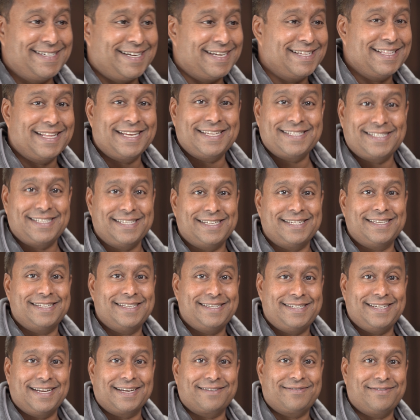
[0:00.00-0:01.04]
Unless the
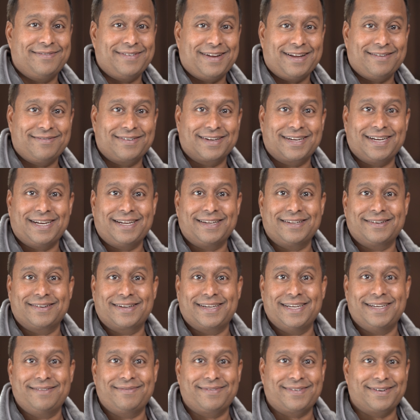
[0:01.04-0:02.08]
check from avocado
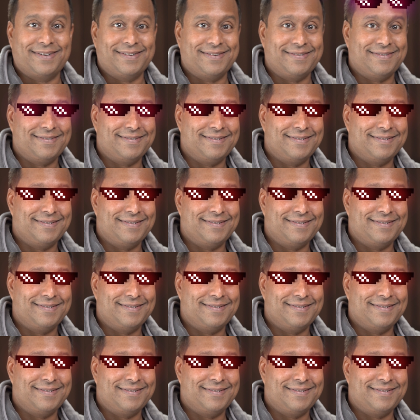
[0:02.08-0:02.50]
came through.